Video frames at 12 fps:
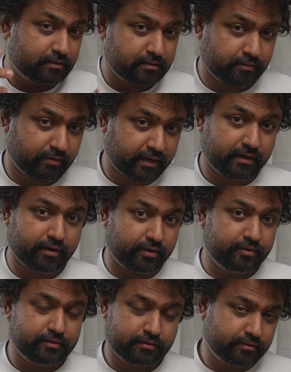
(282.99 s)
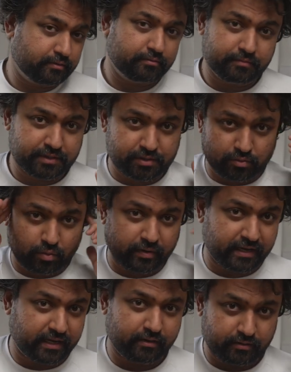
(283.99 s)
to write code, which is
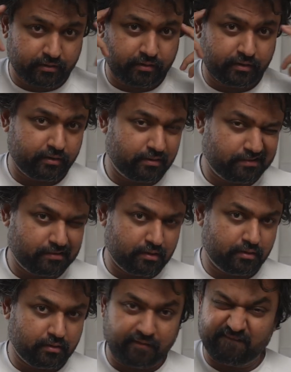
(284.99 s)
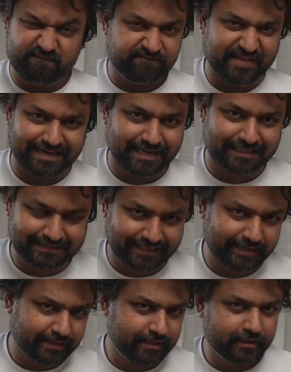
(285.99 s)
already
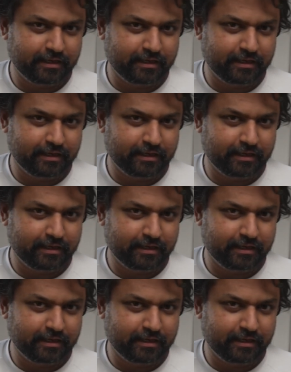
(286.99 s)
fantastic.